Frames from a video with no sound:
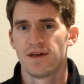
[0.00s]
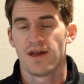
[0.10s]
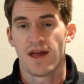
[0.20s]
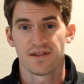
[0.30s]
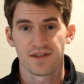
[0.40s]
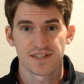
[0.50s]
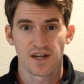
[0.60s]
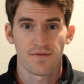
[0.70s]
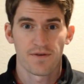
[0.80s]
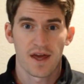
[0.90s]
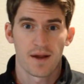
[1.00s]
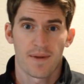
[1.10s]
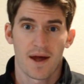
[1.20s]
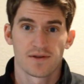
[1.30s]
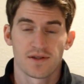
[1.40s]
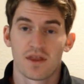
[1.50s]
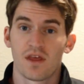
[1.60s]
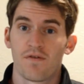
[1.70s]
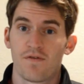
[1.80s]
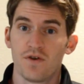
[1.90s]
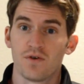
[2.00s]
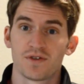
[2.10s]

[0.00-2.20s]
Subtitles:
and let's not forget about the Fuel